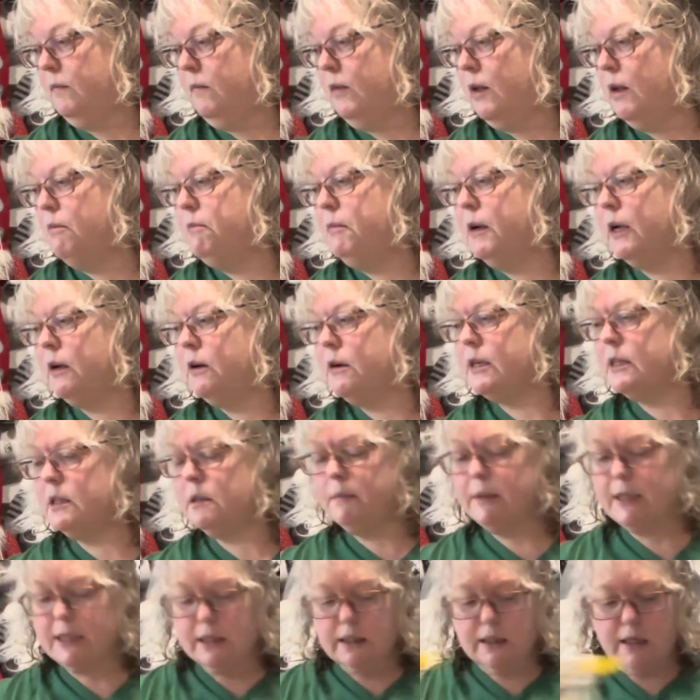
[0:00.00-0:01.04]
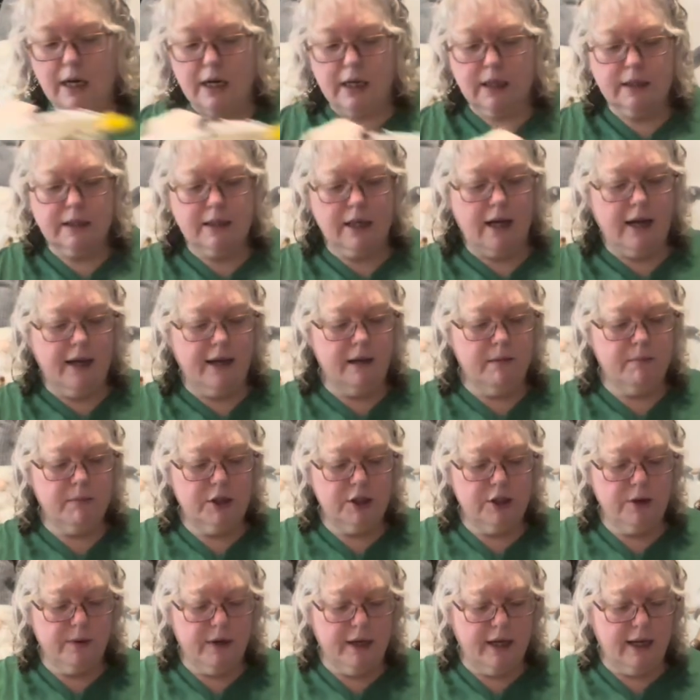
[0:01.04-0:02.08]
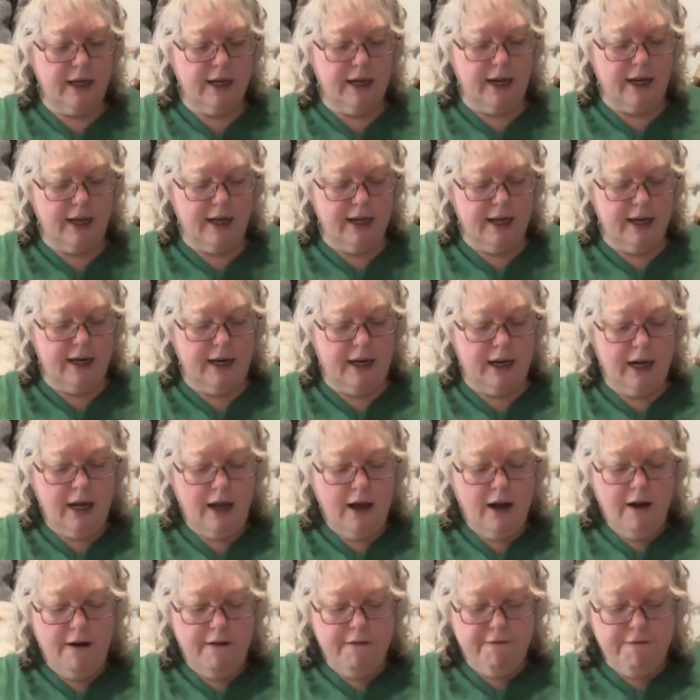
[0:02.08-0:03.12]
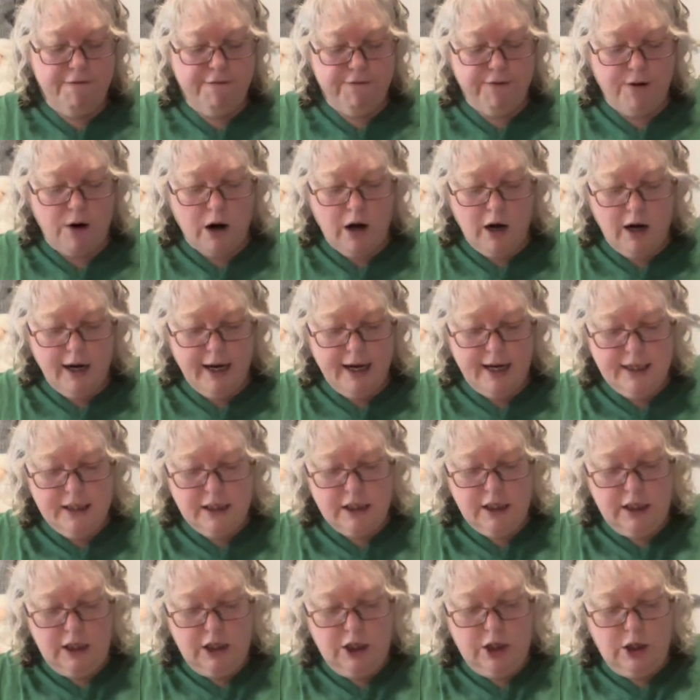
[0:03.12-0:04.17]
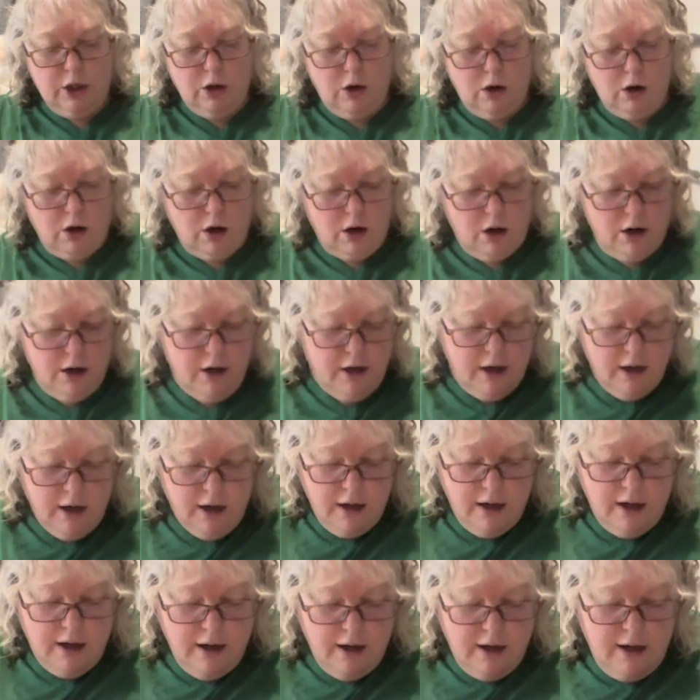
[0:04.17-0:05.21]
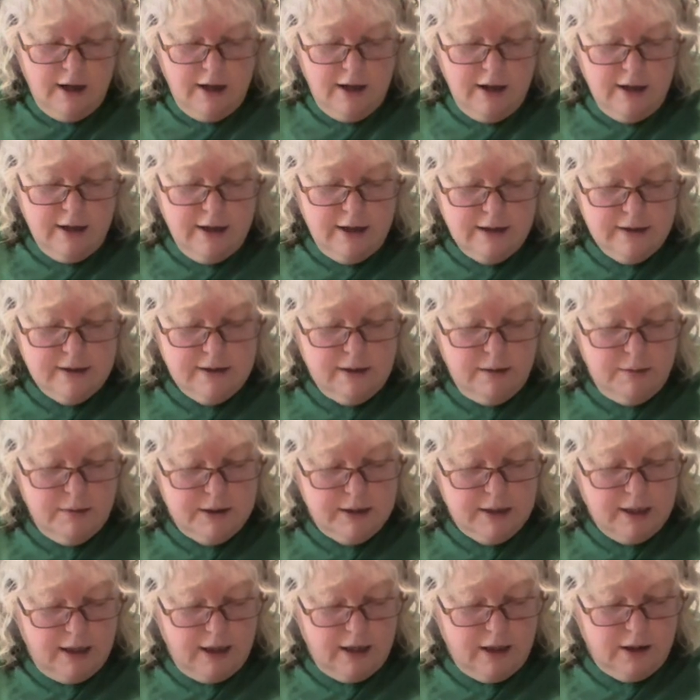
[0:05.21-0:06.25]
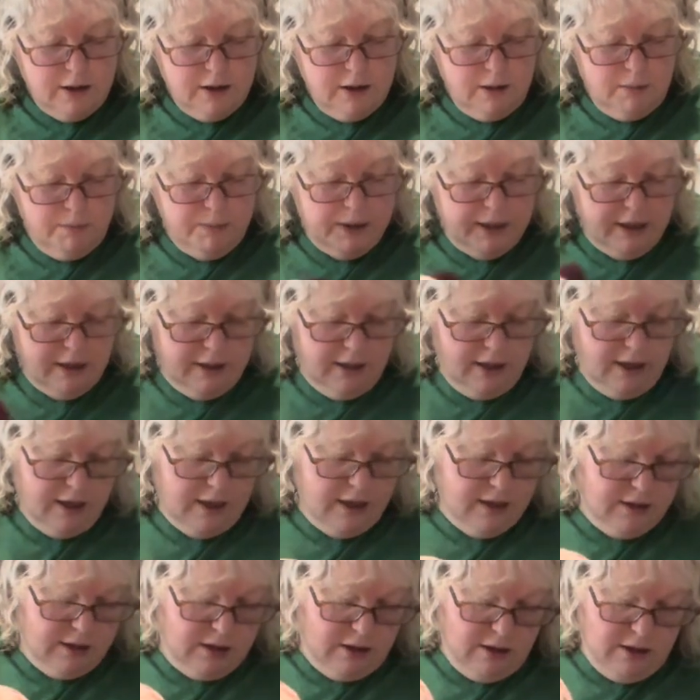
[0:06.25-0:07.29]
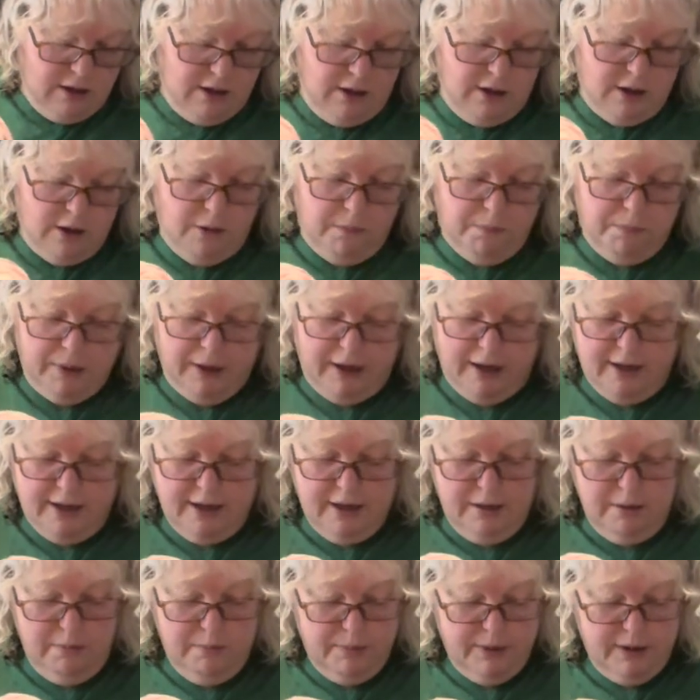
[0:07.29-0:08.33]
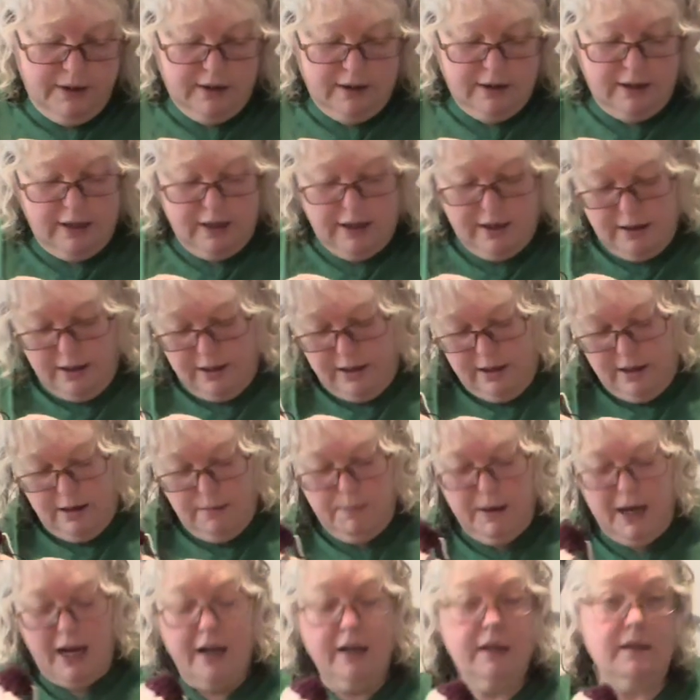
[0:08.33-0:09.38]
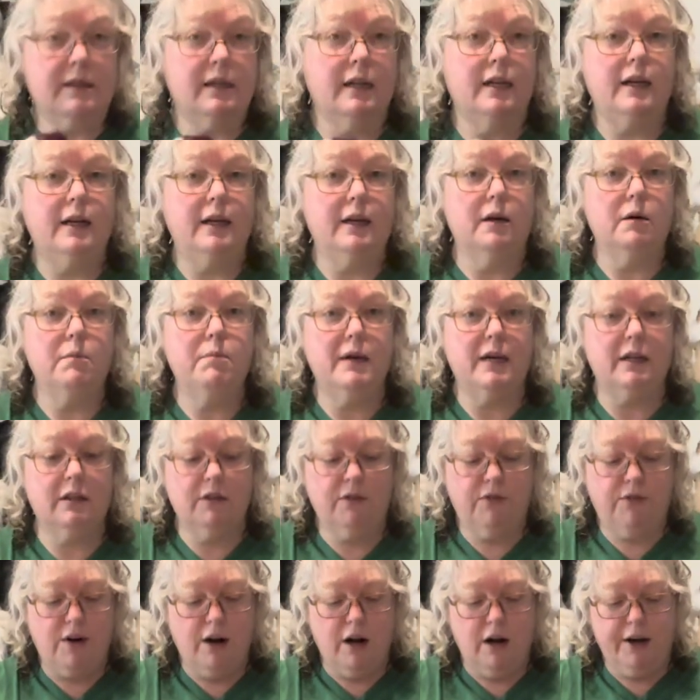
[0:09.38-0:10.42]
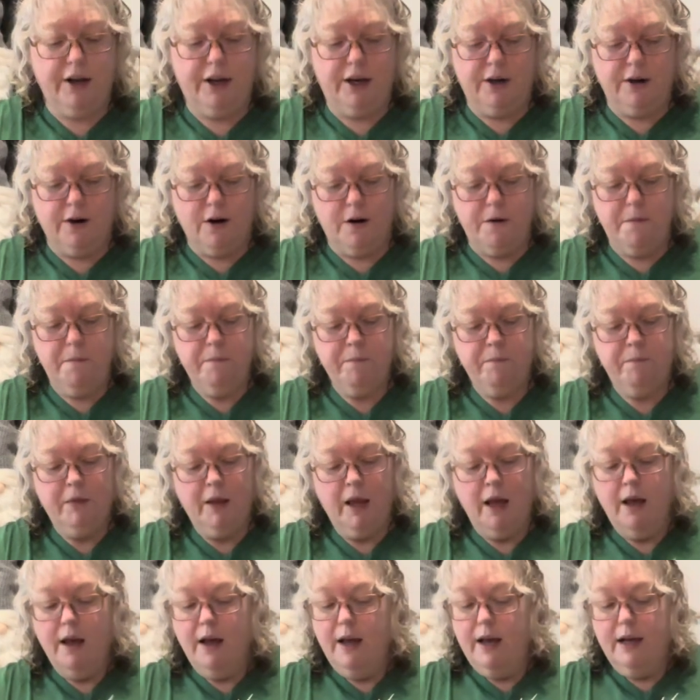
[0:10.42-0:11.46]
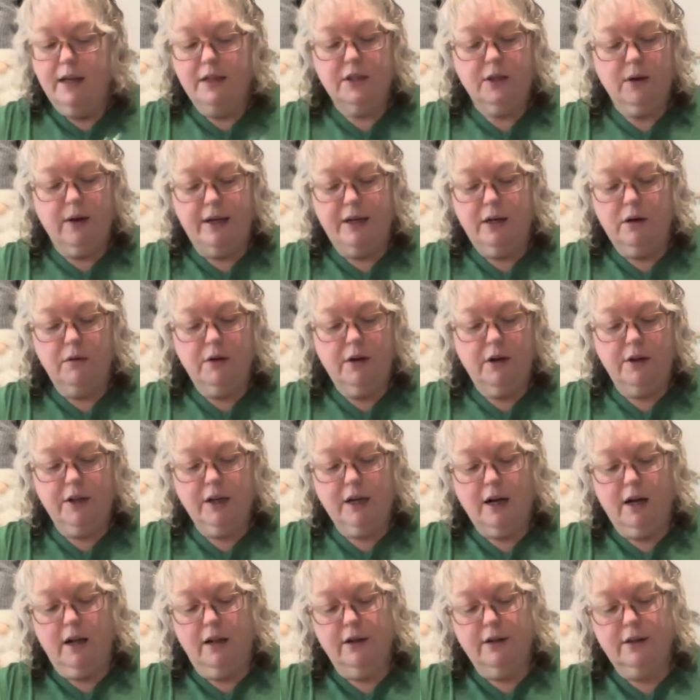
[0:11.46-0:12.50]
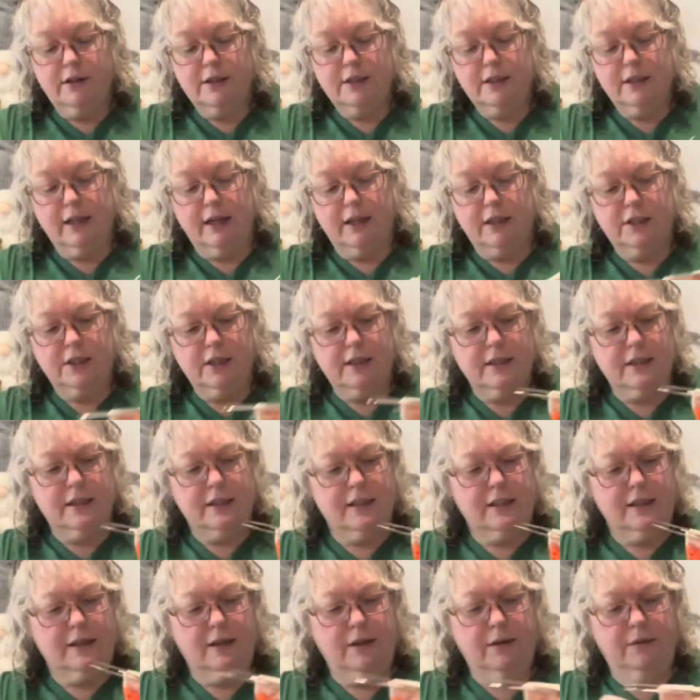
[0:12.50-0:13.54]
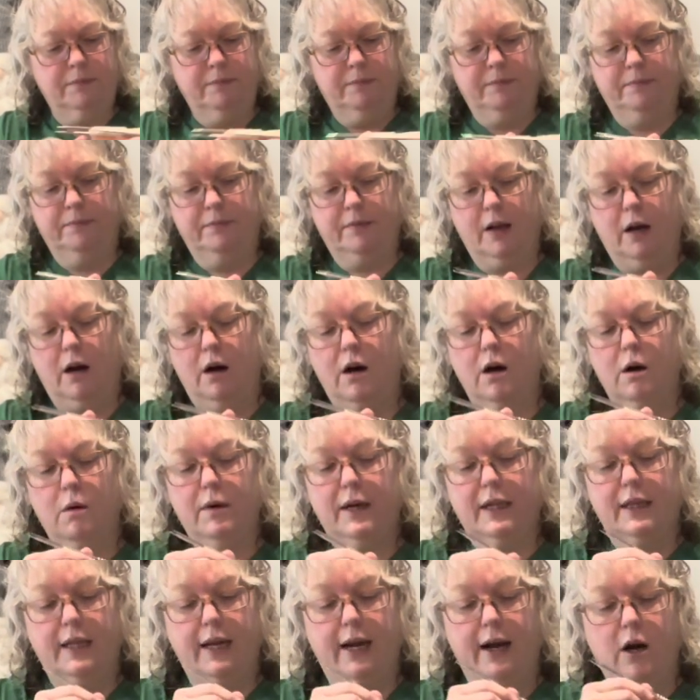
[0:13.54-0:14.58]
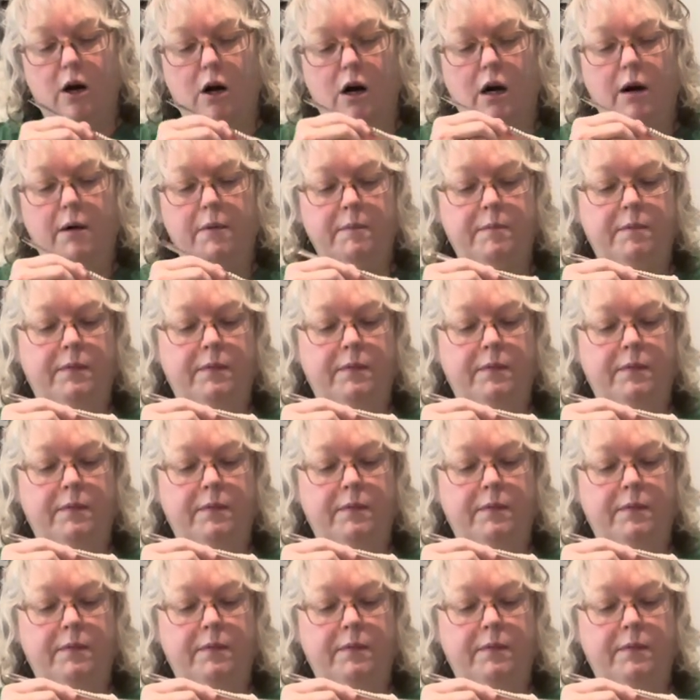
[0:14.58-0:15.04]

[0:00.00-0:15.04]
My Christmas socks I am doing in Frogget yarn. Let's see, was I a good podcaster? Nope, I didn't put the bands in here, but it's Frogget yarn. And so I don't know the colors, they just are what they are.